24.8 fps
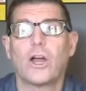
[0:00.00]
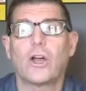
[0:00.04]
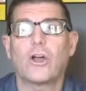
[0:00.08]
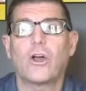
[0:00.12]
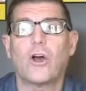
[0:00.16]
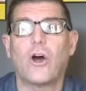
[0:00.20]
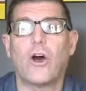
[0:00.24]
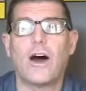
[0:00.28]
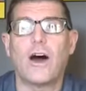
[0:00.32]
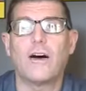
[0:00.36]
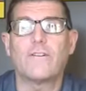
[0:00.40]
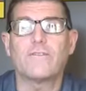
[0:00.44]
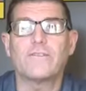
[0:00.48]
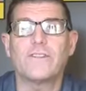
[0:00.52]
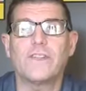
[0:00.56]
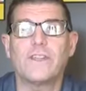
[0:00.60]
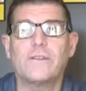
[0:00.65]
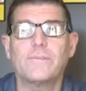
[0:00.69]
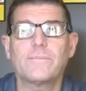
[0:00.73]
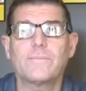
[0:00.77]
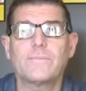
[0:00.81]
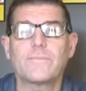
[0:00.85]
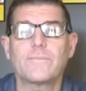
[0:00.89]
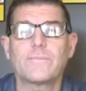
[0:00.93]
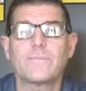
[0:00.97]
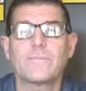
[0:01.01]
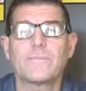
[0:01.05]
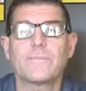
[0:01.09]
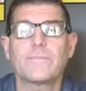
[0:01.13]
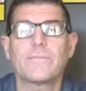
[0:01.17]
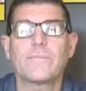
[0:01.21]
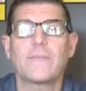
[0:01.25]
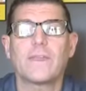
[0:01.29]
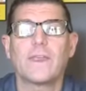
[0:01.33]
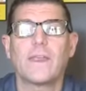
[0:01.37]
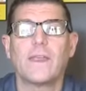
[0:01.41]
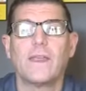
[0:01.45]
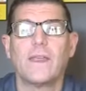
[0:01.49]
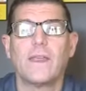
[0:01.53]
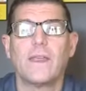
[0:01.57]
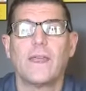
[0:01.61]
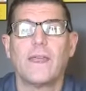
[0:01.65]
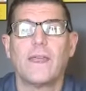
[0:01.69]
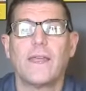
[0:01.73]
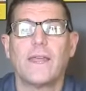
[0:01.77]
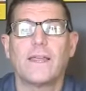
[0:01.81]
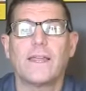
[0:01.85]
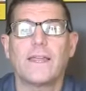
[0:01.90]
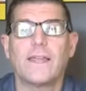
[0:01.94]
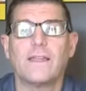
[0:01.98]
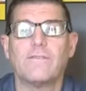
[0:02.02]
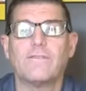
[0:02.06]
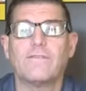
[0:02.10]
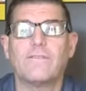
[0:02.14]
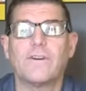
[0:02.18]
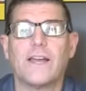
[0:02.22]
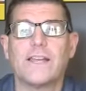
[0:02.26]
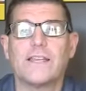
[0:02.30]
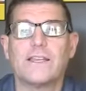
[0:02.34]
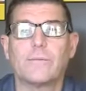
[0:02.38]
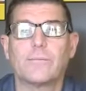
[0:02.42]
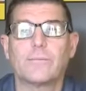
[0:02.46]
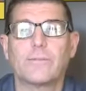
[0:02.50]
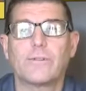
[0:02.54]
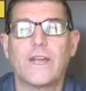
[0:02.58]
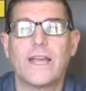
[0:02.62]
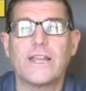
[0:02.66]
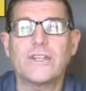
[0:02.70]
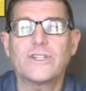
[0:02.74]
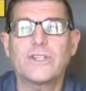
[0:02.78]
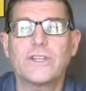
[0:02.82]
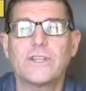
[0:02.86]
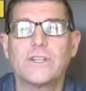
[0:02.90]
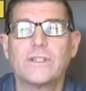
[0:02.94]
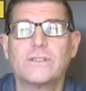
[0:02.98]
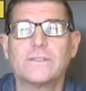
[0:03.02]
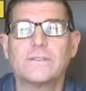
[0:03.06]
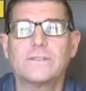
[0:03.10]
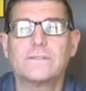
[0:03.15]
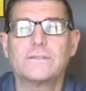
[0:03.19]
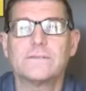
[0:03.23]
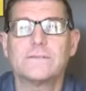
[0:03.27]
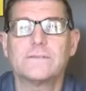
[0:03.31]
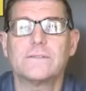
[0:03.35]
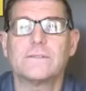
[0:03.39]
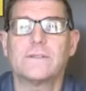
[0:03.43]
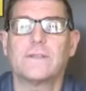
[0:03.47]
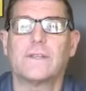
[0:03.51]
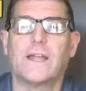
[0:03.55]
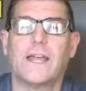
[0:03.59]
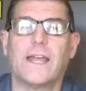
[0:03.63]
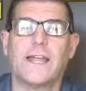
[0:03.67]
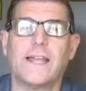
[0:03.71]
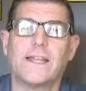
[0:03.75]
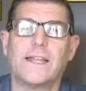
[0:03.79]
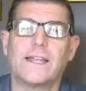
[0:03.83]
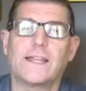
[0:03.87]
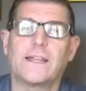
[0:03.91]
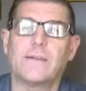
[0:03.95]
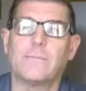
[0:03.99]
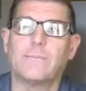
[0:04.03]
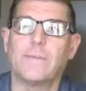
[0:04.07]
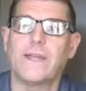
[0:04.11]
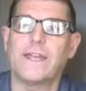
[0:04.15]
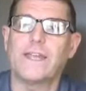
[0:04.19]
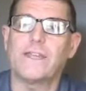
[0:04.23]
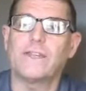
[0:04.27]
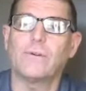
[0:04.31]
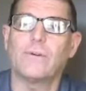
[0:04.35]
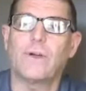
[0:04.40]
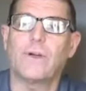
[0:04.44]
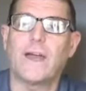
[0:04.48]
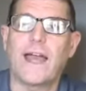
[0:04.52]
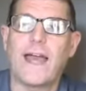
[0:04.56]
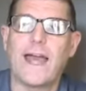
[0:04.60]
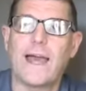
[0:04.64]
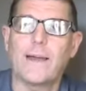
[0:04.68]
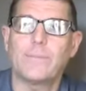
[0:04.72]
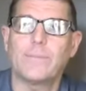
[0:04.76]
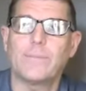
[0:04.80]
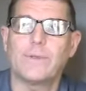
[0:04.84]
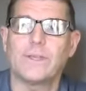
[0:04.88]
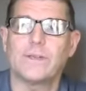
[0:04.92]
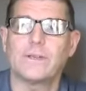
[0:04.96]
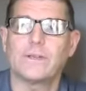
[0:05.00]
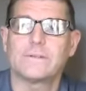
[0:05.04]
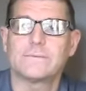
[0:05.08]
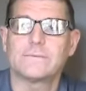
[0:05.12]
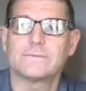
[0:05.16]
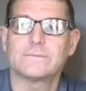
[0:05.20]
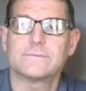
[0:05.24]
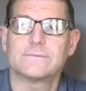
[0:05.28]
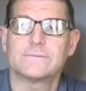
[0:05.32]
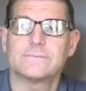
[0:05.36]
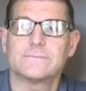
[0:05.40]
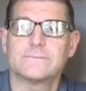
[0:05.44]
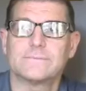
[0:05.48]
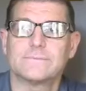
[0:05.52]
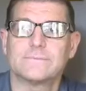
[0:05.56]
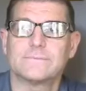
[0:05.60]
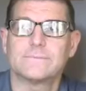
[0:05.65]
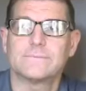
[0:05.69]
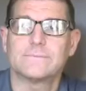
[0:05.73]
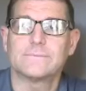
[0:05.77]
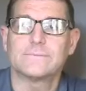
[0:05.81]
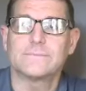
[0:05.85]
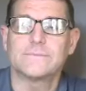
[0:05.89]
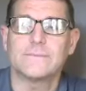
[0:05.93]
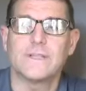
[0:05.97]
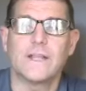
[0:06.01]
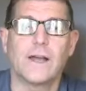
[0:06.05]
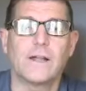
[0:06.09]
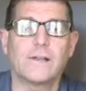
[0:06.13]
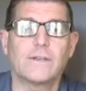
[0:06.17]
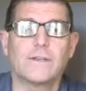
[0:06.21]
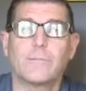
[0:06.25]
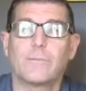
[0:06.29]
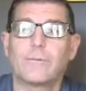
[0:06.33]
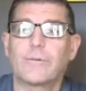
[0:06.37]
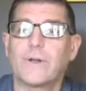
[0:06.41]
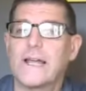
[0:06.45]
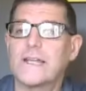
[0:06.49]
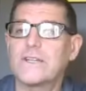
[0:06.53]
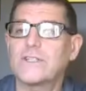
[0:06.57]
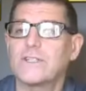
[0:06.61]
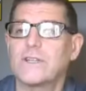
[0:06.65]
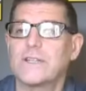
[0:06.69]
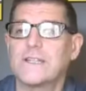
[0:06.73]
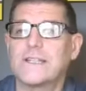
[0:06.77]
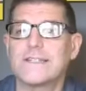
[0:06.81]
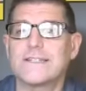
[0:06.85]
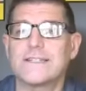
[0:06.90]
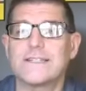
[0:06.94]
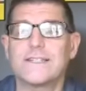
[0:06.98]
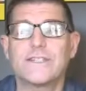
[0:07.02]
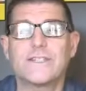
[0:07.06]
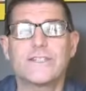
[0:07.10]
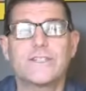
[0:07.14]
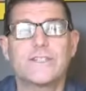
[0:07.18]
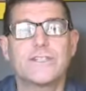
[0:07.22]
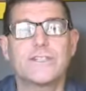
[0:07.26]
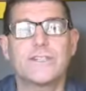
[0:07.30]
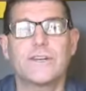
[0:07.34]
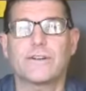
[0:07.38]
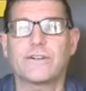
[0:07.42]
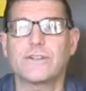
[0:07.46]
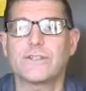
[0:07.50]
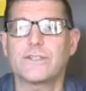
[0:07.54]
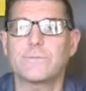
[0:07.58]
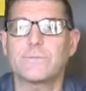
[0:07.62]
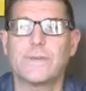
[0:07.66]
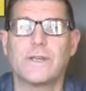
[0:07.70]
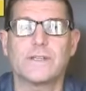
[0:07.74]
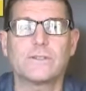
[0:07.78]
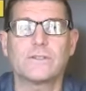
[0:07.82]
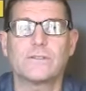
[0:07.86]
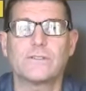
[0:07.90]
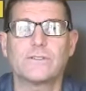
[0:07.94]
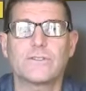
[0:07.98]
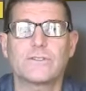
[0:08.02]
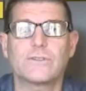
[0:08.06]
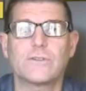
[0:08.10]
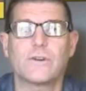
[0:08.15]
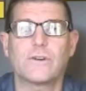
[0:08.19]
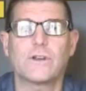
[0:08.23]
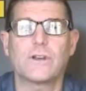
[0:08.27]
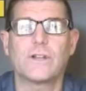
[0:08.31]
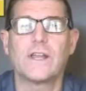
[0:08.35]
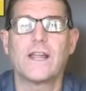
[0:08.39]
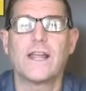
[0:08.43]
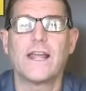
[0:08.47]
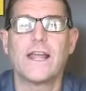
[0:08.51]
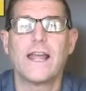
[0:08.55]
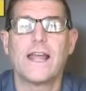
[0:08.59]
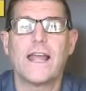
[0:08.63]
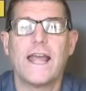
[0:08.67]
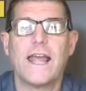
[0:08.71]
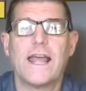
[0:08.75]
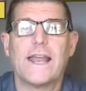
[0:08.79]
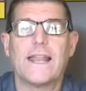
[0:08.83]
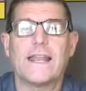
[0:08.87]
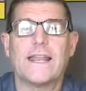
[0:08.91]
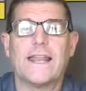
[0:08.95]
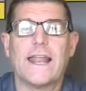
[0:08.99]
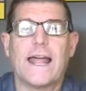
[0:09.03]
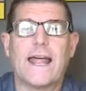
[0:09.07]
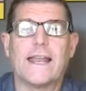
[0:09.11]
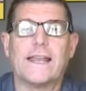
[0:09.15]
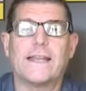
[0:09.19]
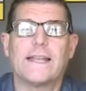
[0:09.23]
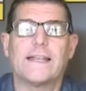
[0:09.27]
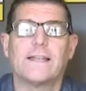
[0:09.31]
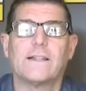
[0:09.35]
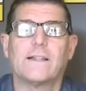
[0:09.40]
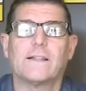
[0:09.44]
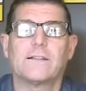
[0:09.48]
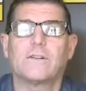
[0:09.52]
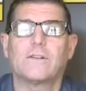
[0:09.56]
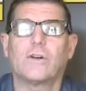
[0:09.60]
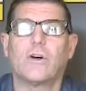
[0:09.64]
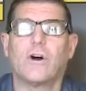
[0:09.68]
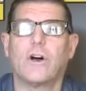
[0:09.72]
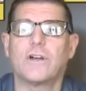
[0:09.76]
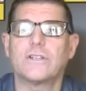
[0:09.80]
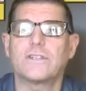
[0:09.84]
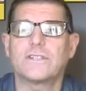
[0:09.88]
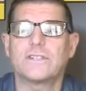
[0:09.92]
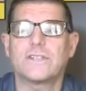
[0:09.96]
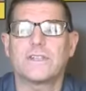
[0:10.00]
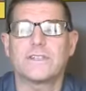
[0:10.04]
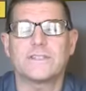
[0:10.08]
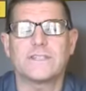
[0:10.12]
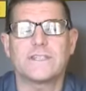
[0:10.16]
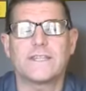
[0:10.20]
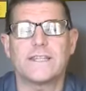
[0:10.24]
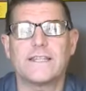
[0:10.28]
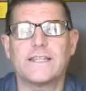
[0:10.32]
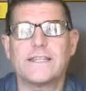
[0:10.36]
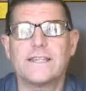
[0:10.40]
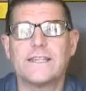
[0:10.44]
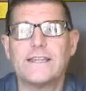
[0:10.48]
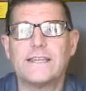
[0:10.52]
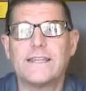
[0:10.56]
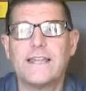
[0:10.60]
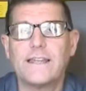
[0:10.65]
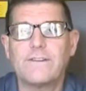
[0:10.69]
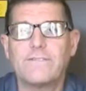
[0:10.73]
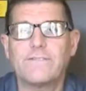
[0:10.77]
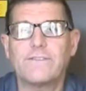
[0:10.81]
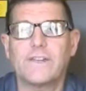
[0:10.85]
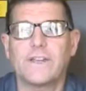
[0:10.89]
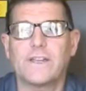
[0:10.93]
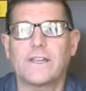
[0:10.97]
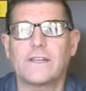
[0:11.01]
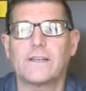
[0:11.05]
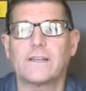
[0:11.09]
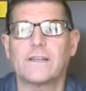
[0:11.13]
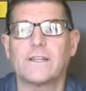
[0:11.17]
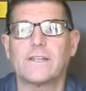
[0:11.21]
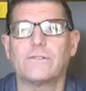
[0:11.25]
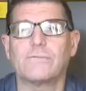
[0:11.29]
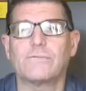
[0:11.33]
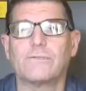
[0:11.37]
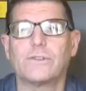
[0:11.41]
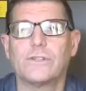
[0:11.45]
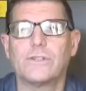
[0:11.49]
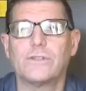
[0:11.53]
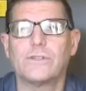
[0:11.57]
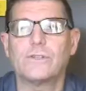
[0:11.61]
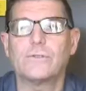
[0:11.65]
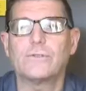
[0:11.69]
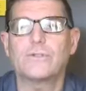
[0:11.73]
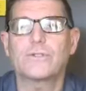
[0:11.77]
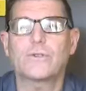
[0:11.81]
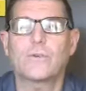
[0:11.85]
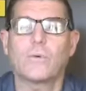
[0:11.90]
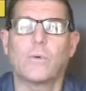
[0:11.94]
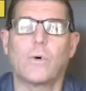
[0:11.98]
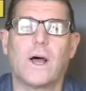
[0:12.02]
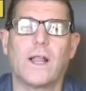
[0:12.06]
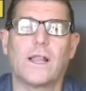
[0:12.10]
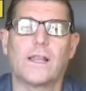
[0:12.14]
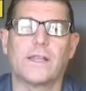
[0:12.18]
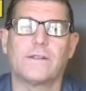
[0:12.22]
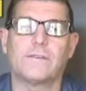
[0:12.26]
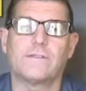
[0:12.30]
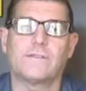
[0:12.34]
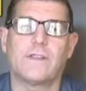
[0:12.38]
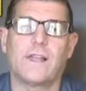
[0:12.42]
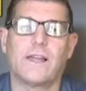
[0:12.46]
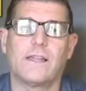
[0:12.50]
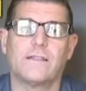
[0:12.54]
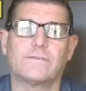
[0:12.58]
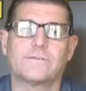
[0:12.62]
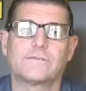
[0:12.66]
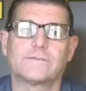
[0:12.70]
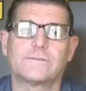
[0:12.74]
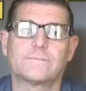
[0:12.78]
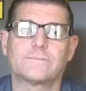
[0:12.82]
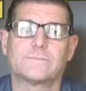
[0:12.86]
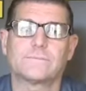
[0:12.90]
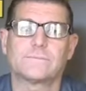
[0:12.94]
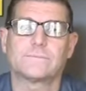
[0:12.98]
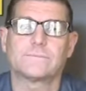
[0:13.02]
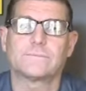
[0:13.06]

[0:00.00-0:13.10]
Coffee can fight depression, and it can make you happier. Depression is a serious mental disorder that causes a significantly reduced quality of life.